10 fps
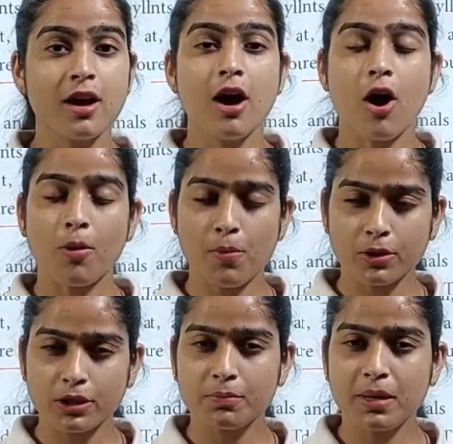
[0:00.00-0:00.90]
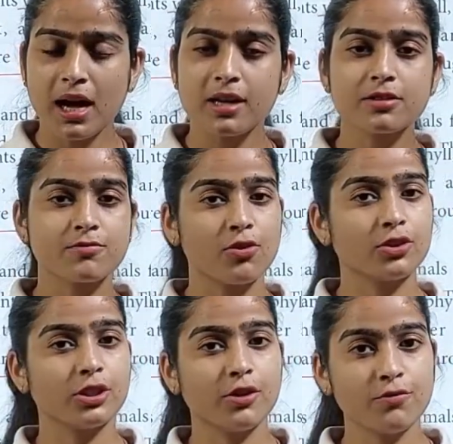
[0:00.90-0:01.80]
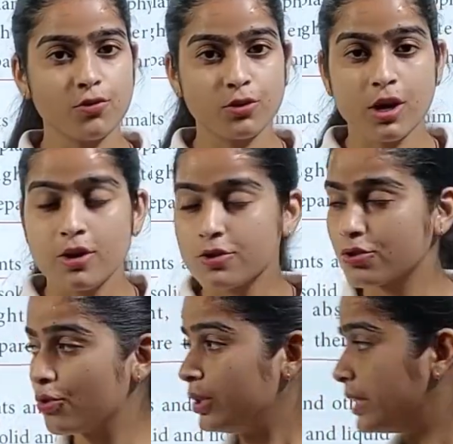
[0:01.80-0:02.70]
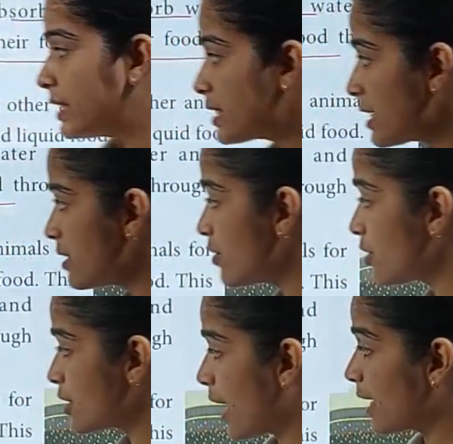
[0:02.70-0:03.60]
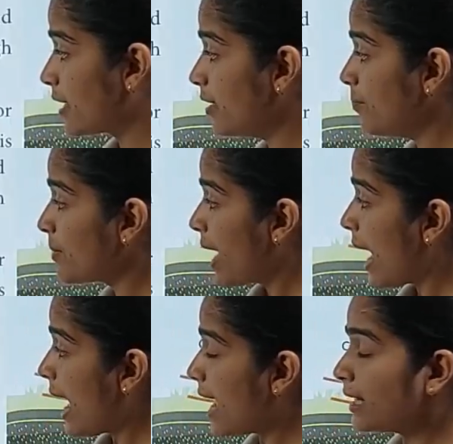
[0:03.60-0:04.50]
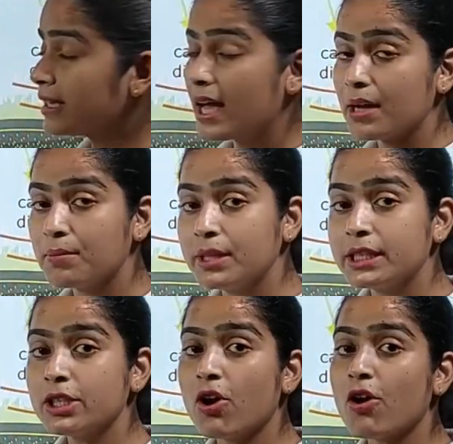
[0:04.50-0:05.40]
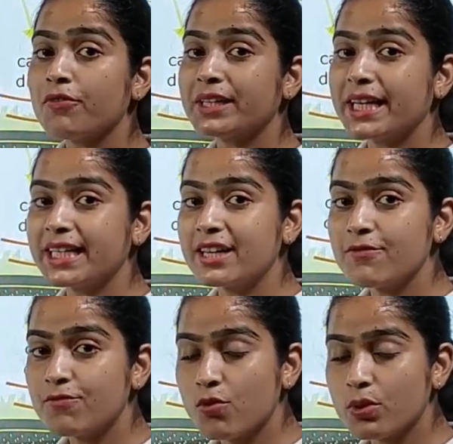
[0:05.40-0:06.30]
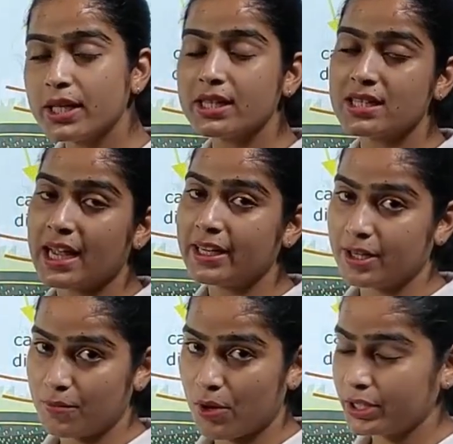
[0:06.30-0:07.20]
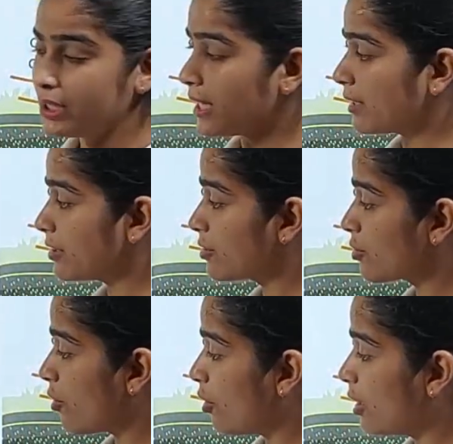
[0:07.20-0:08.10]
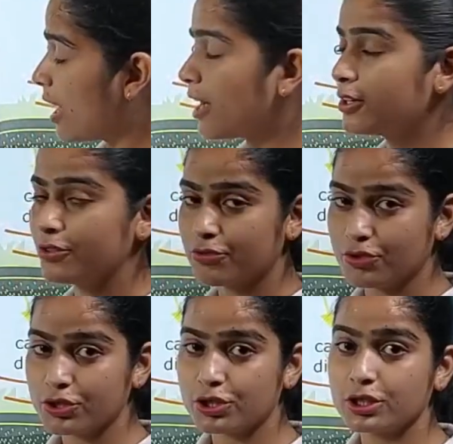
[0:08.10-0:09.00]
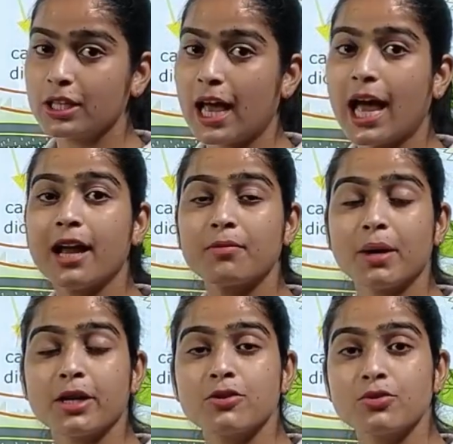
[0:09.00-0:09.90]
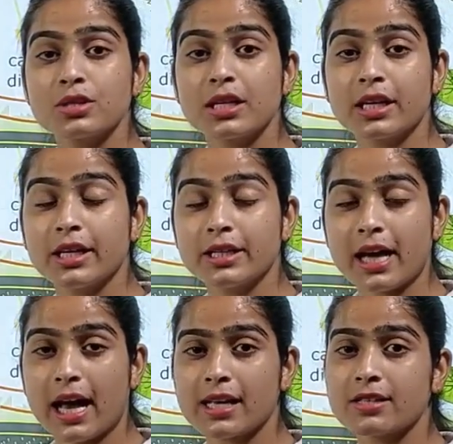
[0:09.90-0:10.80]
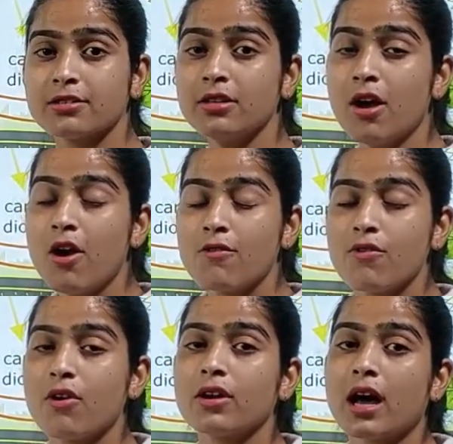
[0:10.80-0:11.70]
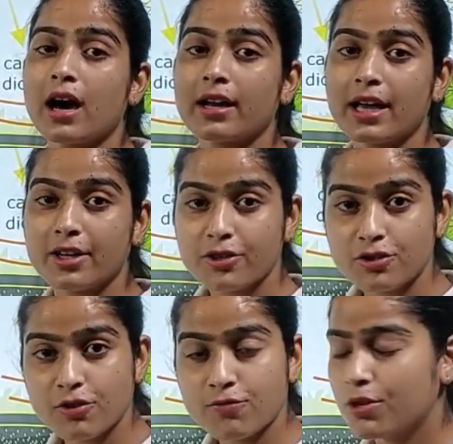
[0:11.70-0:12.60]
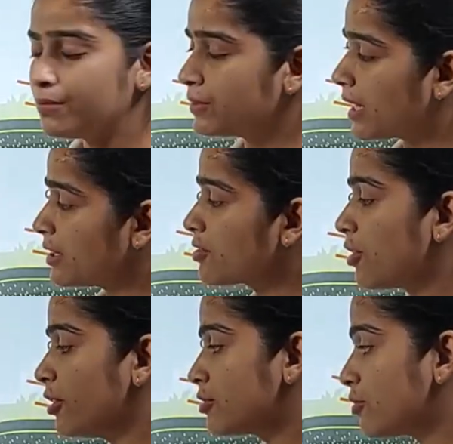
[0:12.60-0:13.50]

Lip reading: upon the plants for their food. So this is your cycle, and the ability of taking food inside our body, that is called our nutrition, and by using it as for our energy form, that is also